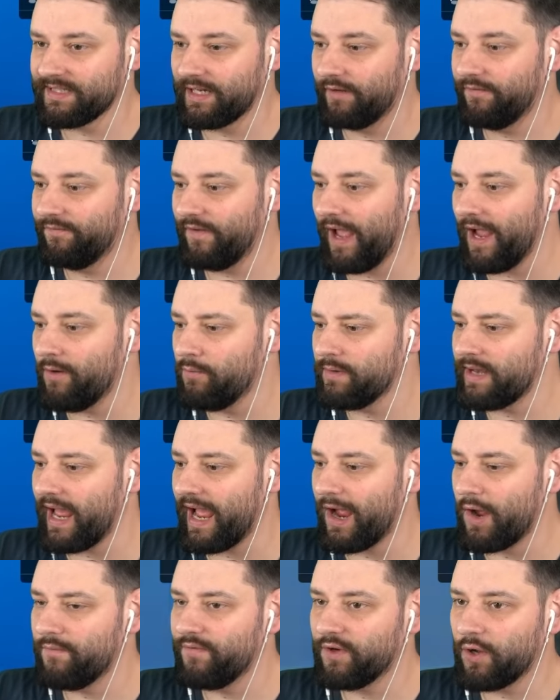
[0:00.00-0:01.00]
And I found
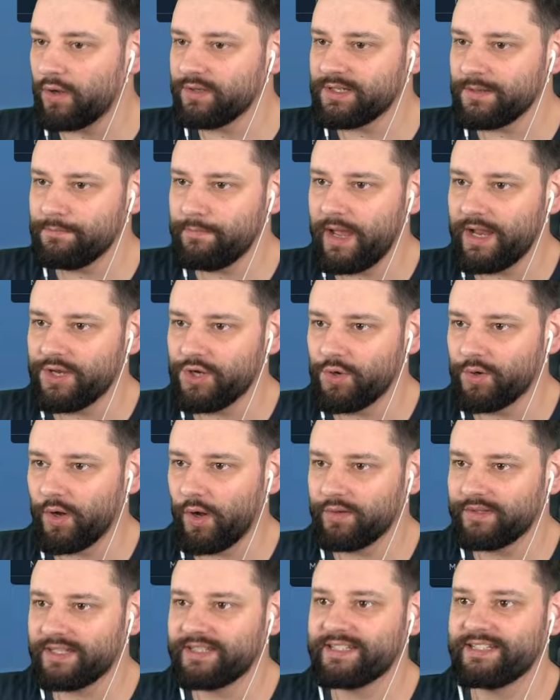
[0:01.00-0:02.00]
out, if you go to menu and
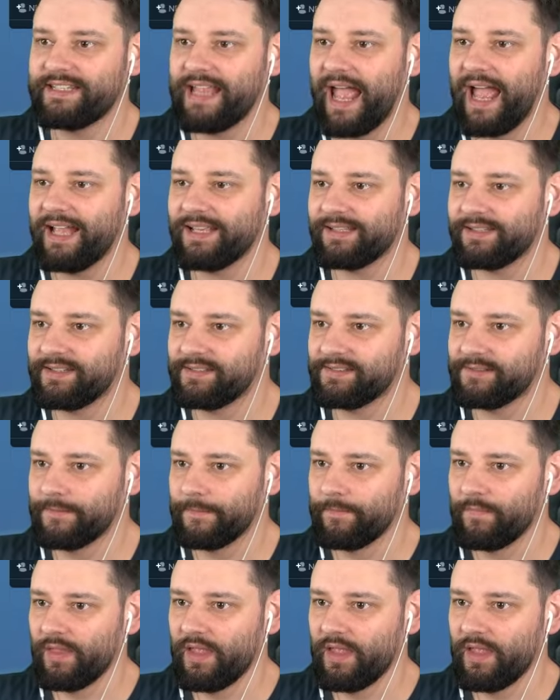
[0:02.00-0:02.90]
go to stats,